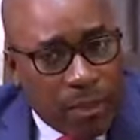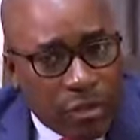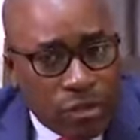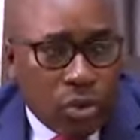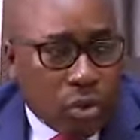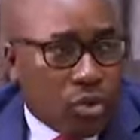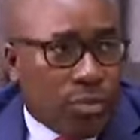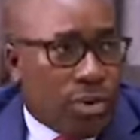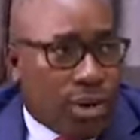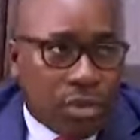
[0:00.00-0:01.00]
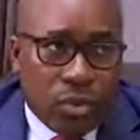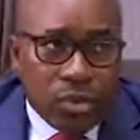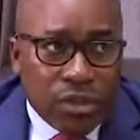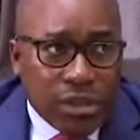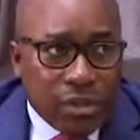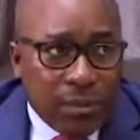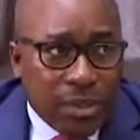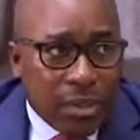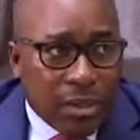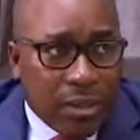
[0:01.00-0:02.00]
should also be ready to concede
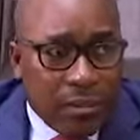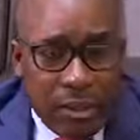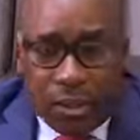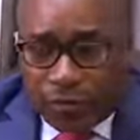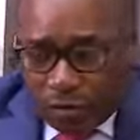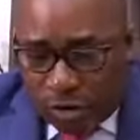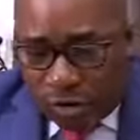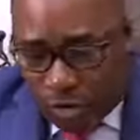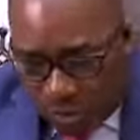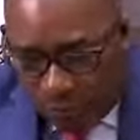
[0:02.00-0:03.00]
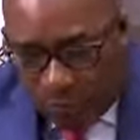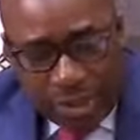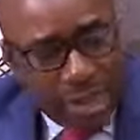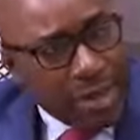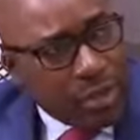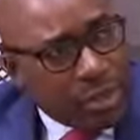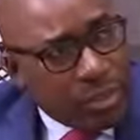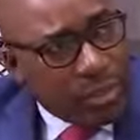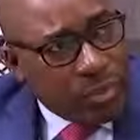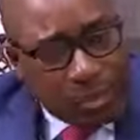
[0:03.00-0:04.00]
something. Because for us to move on the dialogue
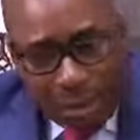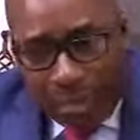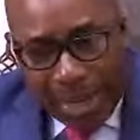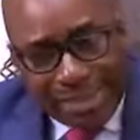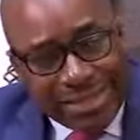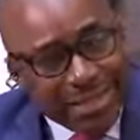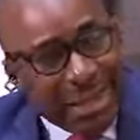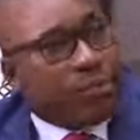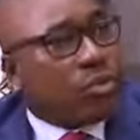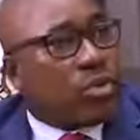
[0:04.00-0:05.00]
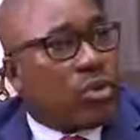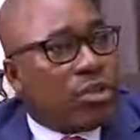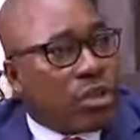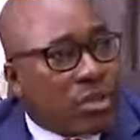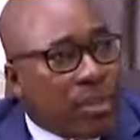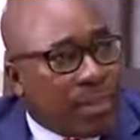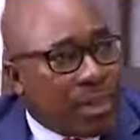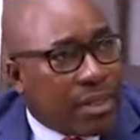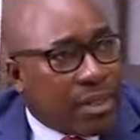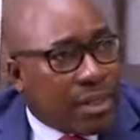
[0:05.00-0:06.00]
table, both parties have to concede
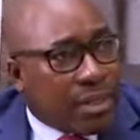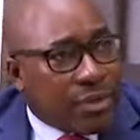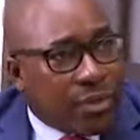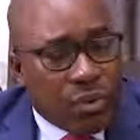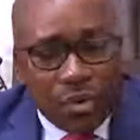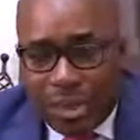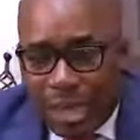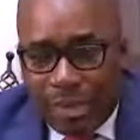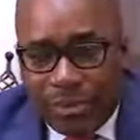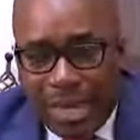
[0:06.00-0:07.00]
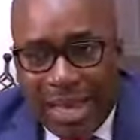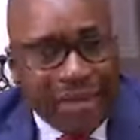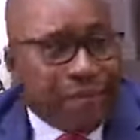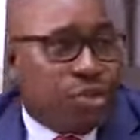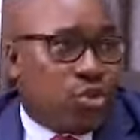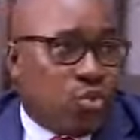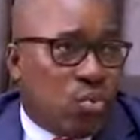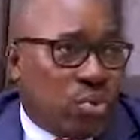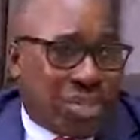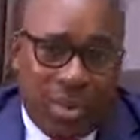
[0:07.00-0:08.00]
something. Can we have a
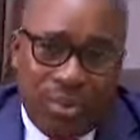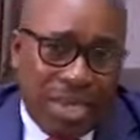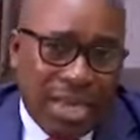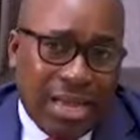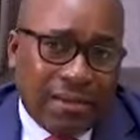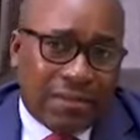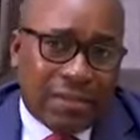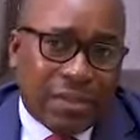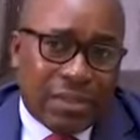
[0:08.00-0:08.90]
truce? Can we have